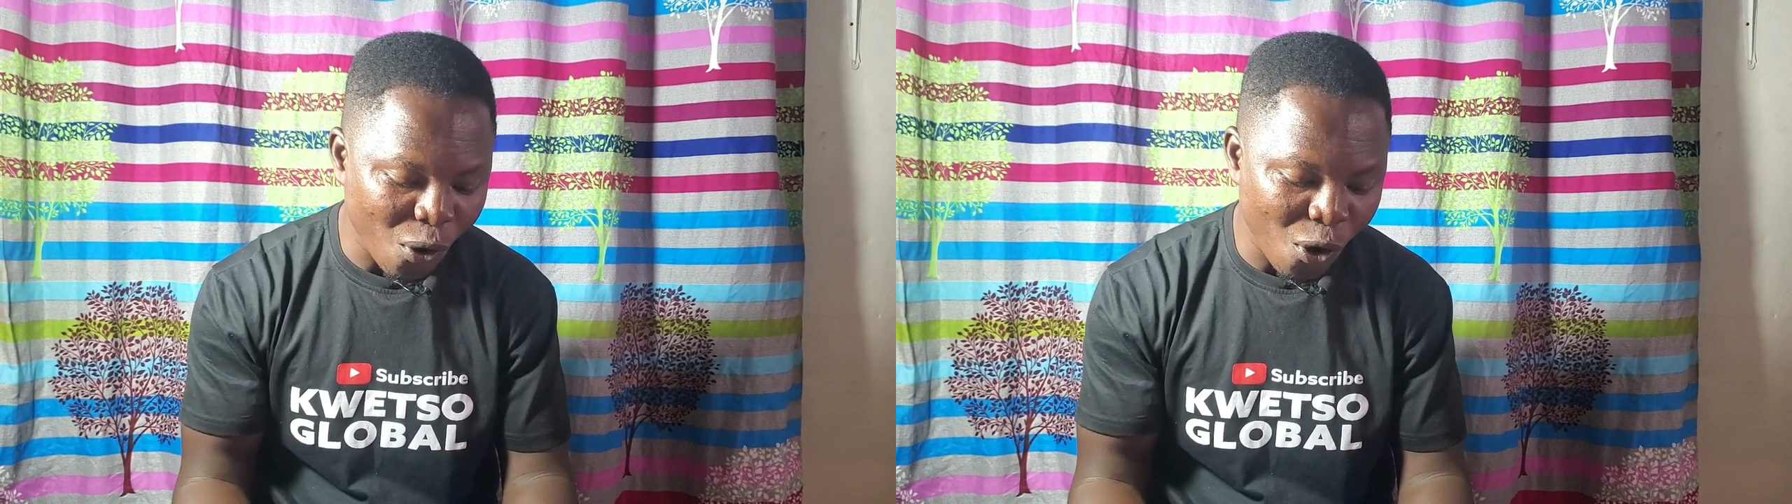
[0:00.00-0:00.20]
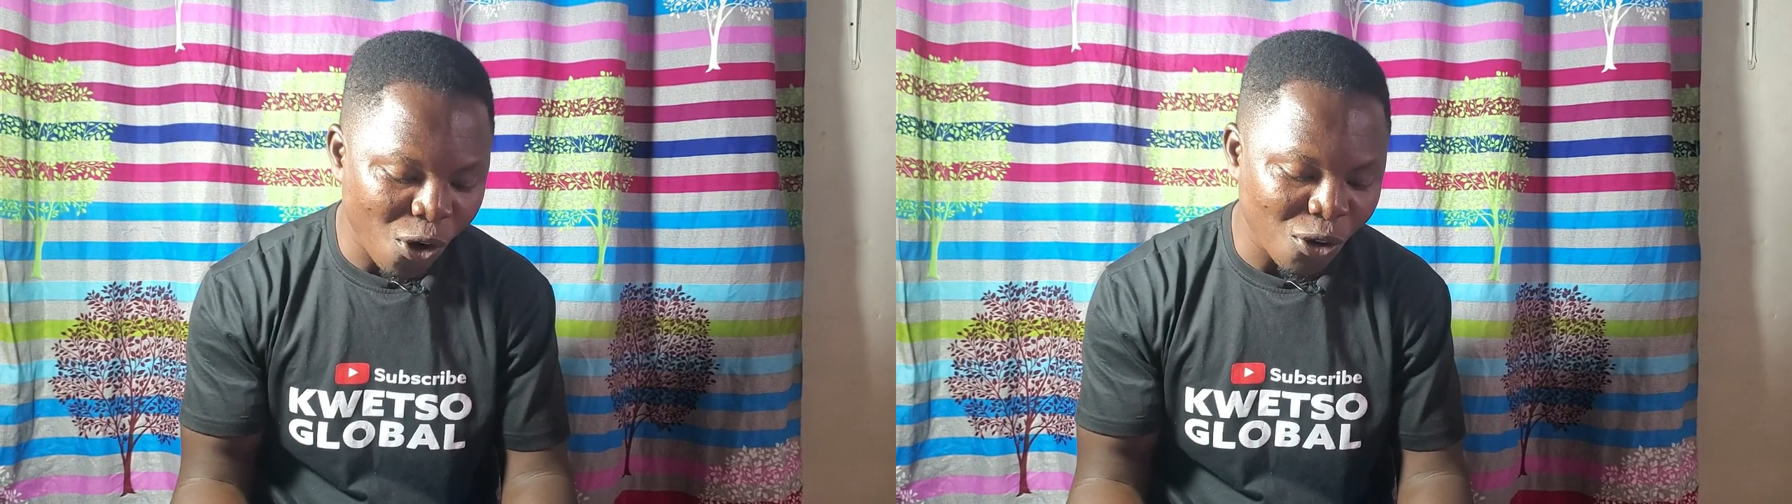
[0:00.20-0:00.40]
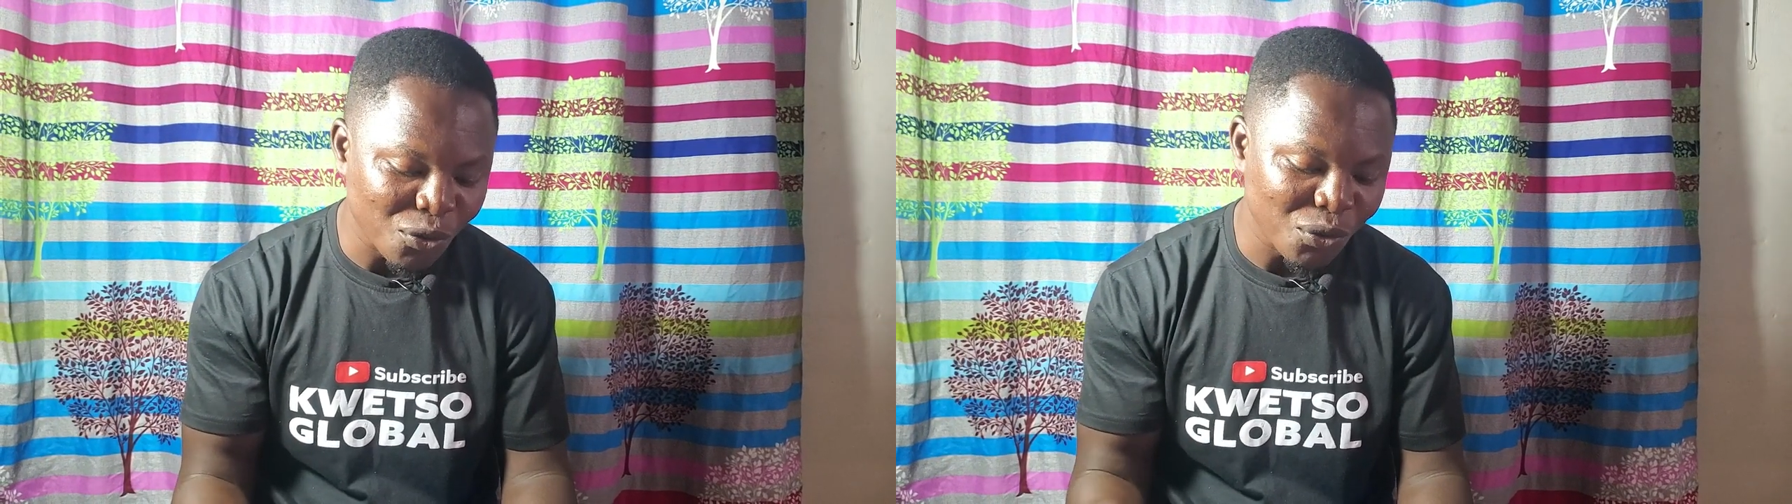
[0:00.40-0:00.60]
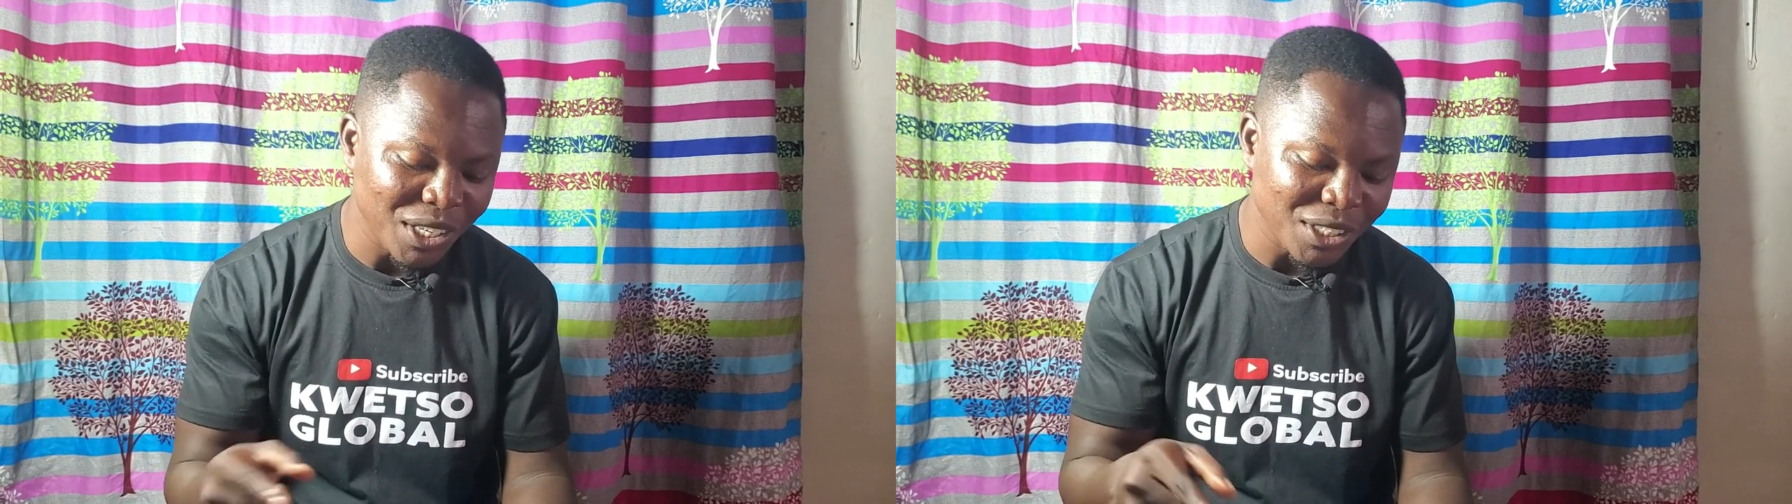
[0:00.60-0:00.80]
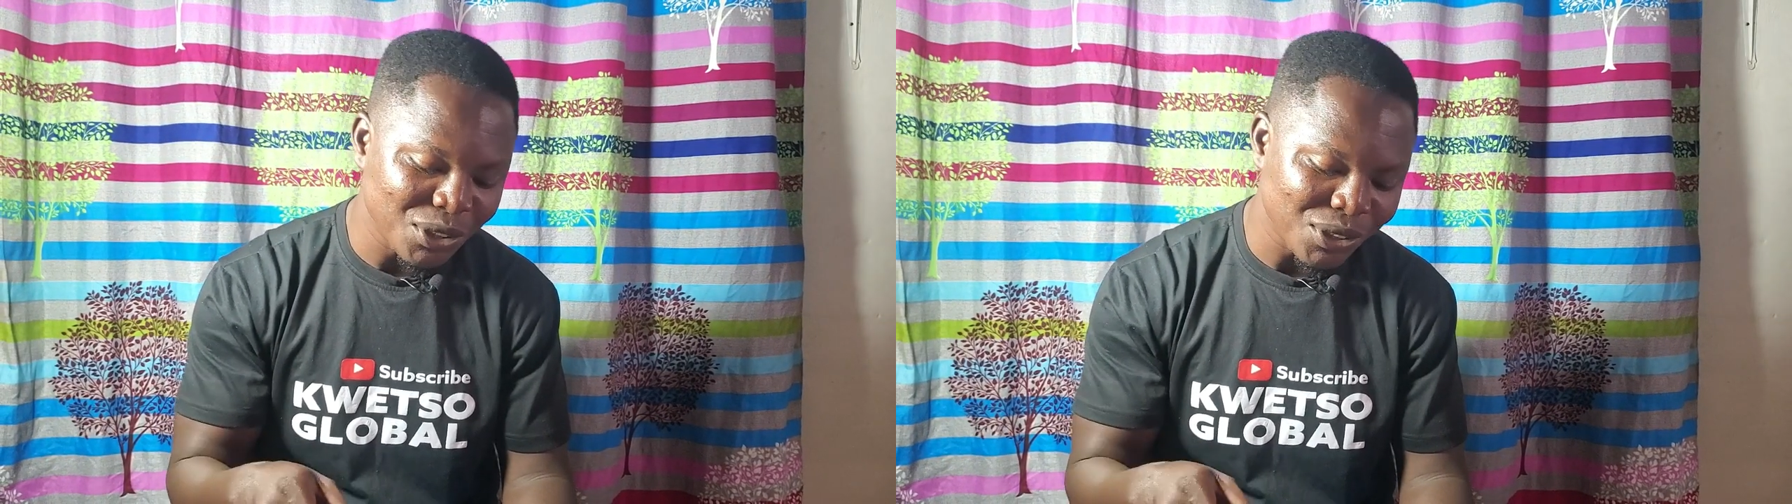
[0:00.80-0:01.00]
or
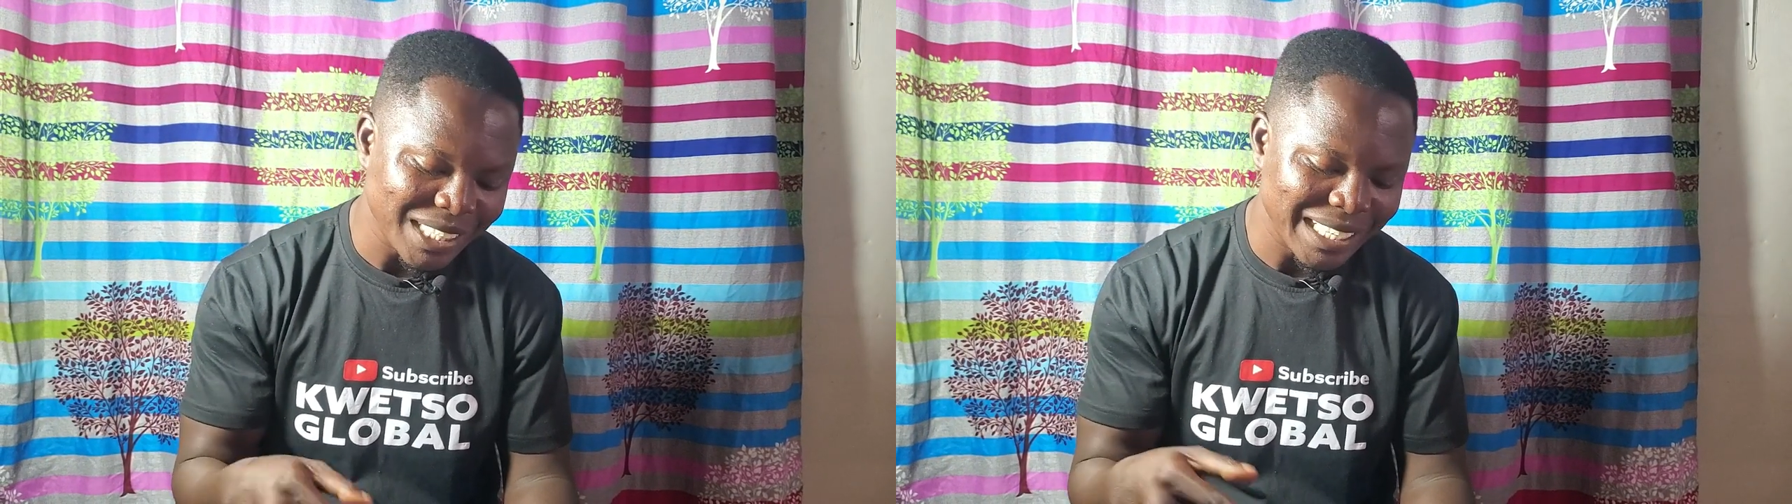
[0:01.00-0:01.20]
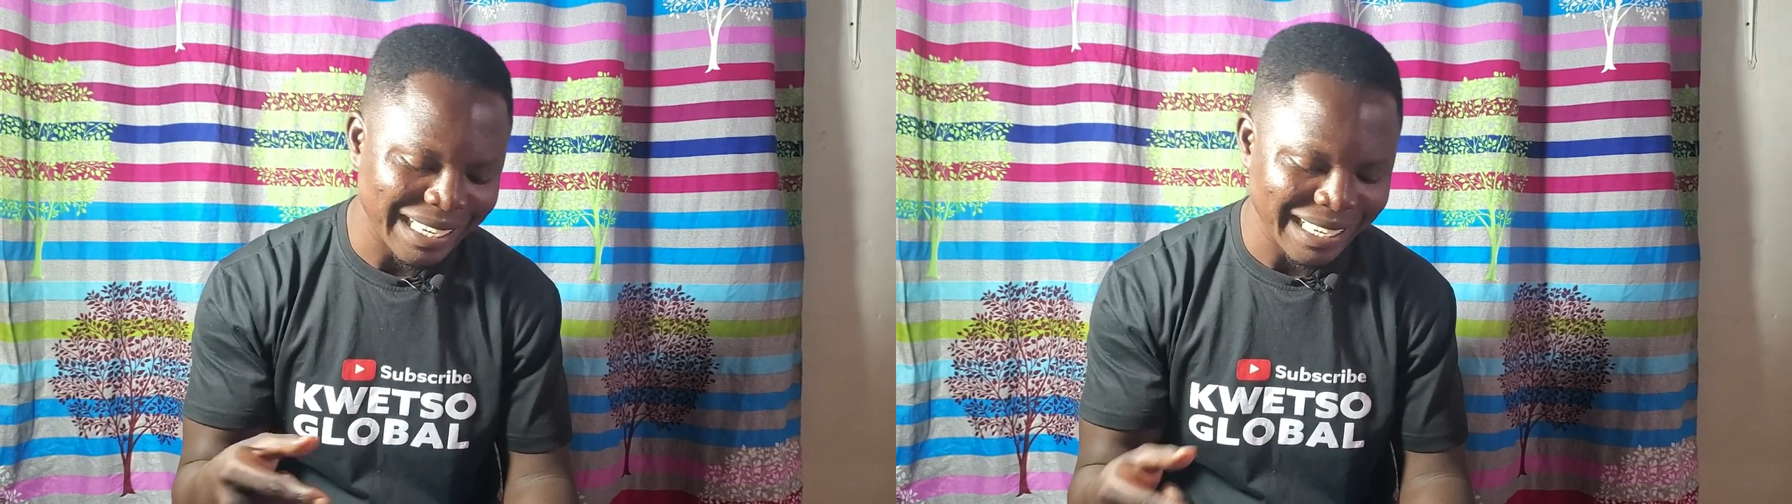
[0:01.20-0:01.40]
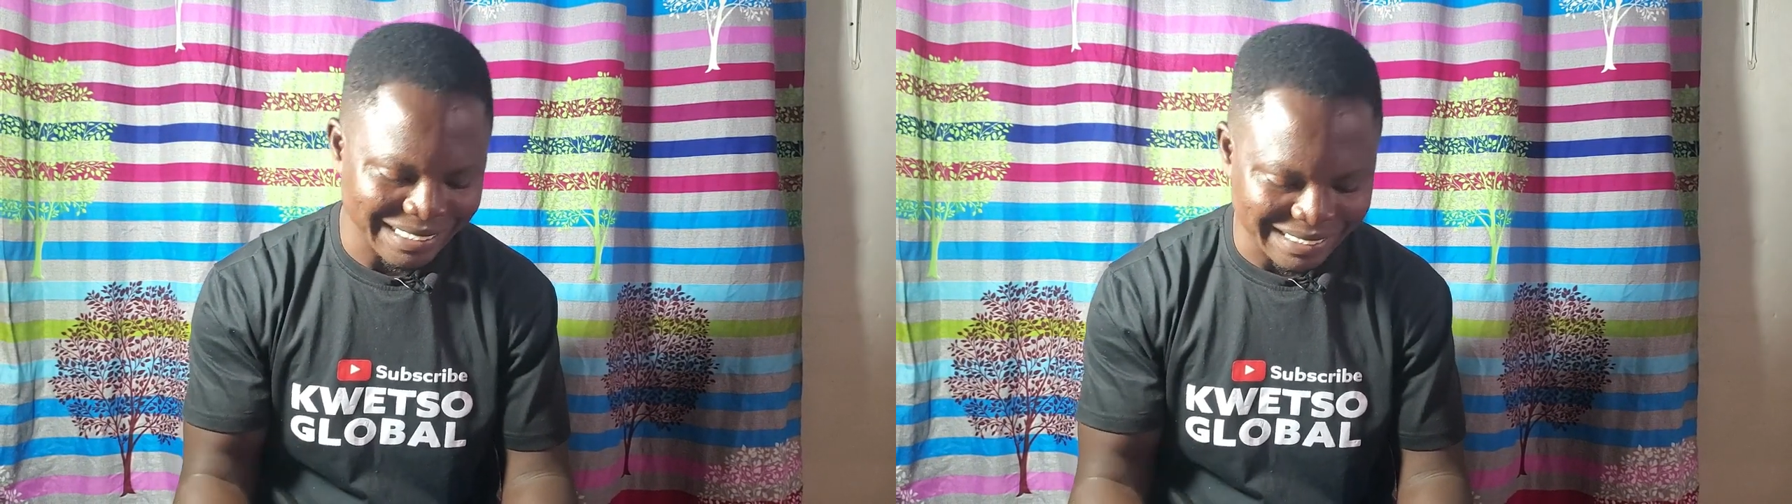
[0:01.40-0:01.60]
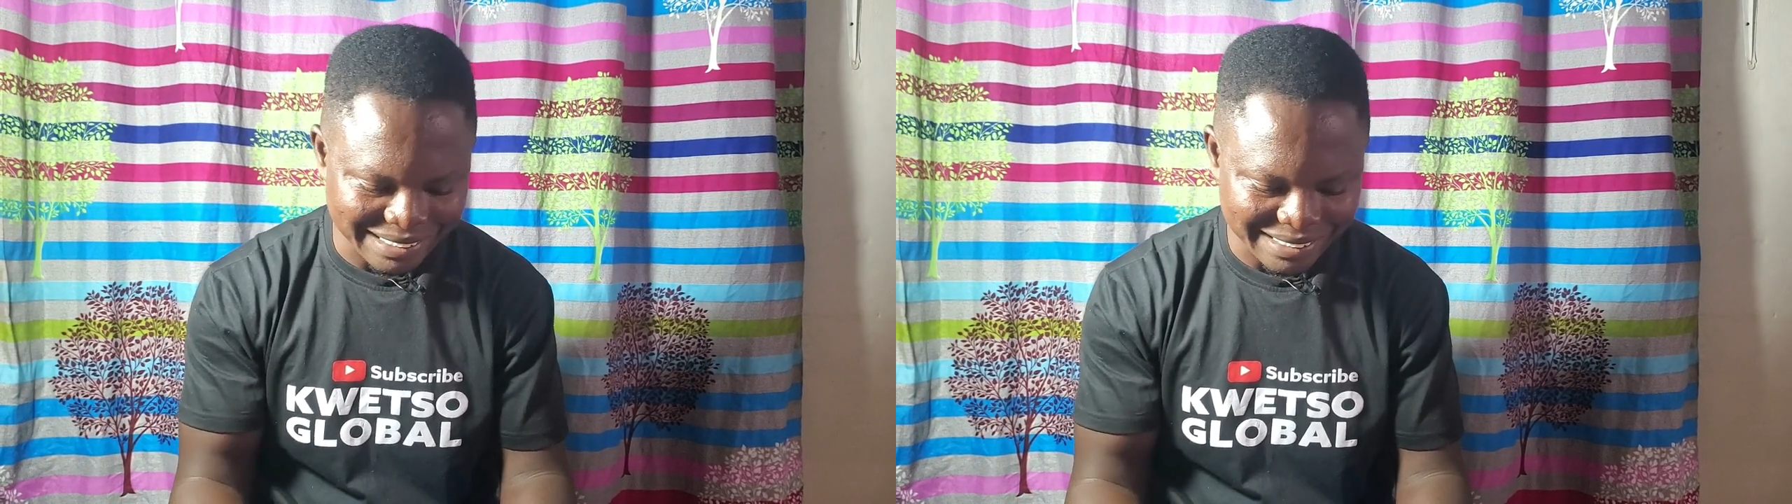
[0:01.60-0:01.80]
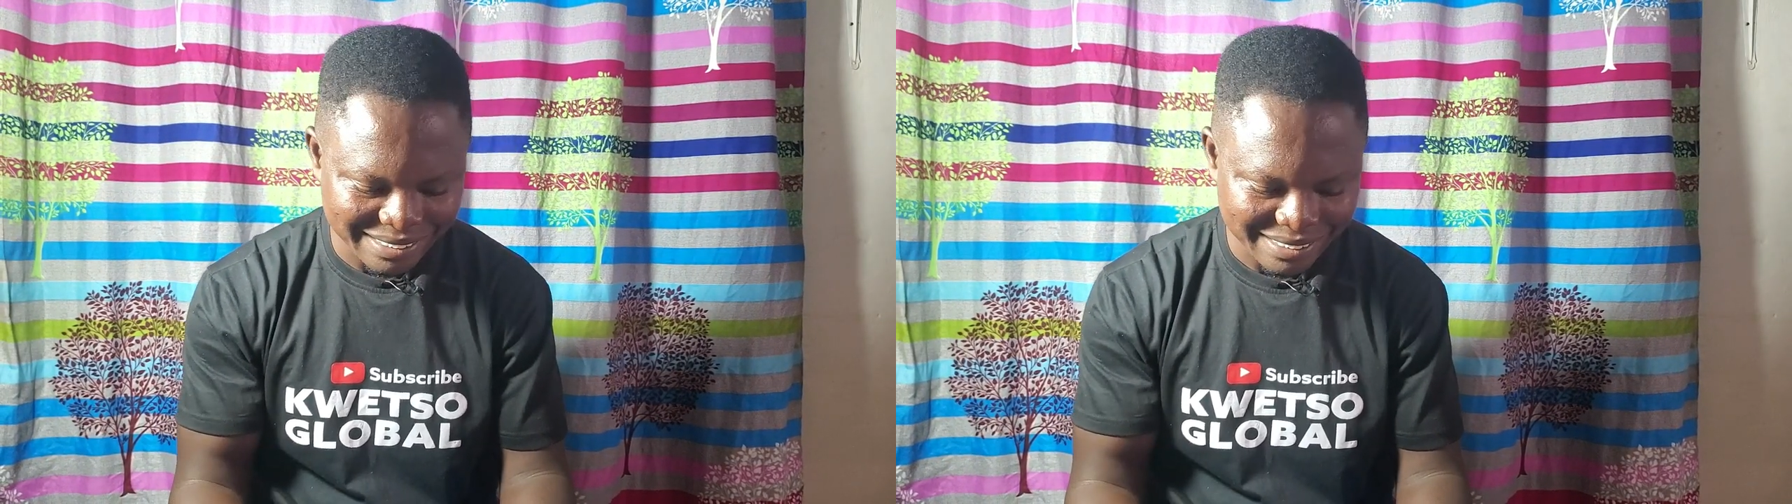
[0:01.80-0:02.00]
unreligious he is